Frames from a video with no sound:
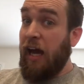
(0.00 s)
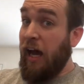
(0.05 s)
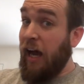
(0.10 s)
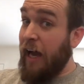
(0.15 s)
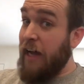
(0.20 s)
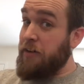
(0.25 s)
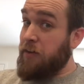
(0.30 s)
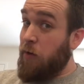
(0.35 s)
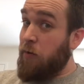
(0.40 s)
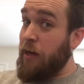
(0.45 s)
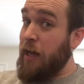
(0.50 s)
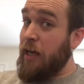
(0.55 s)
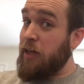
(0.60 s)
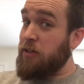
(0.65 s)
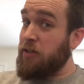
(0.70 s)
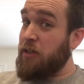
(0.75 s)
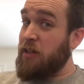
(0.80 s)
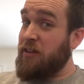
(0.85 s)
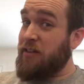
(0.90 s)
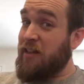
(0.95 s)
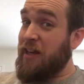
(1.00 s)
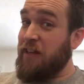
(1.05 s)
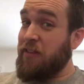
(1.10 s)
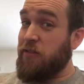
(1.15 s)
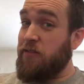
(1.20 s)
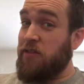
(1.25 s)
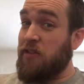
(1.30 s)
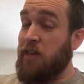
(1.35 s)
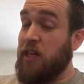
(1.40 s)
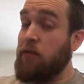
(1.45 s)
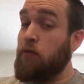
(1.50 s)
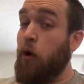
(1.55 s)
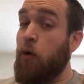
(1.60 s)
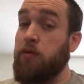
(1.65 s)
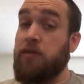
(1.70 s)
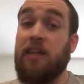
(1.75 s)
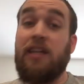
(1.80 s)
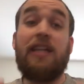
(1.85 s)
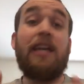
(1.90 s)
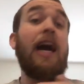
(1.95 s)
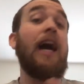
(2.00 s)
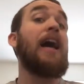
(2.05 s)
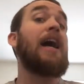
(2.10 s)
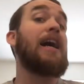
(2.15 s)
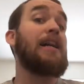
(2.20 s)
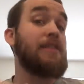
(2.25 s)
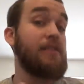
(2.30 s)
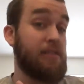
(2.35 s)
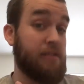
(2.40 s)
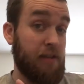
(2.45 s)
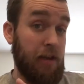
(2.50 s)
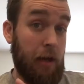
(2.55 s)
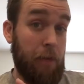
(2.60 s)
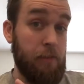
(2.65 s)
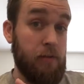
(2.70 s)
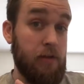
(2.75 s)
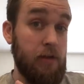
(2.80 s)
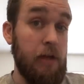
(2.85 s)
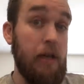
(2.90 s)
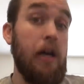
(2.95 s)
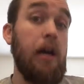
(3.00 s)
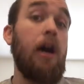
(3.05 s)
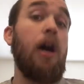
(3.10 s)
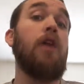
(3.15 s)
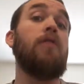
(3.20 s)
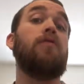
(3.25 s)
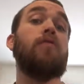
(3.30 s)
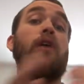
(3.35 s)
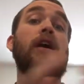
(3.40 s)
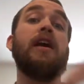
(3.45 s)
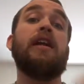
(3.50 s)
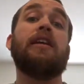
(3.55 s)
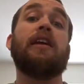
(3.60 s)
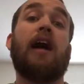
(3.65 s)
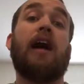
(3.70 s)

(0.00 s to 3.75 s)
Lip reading: I don't actually think there's anything wrong with the concept of Rey and